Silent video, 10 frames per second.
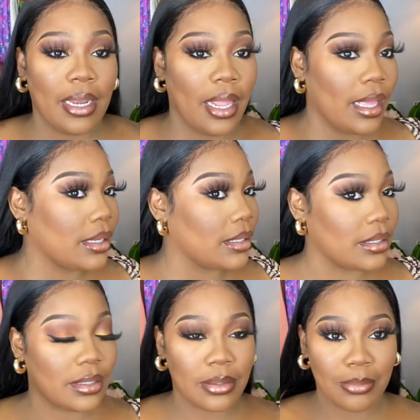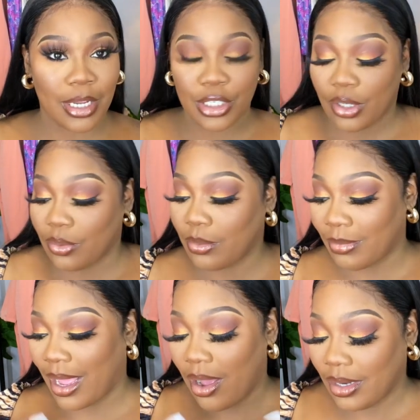neck because my show
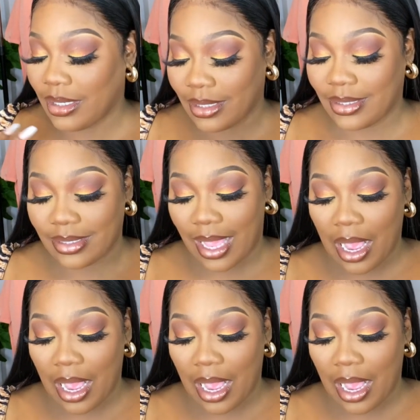my all of this is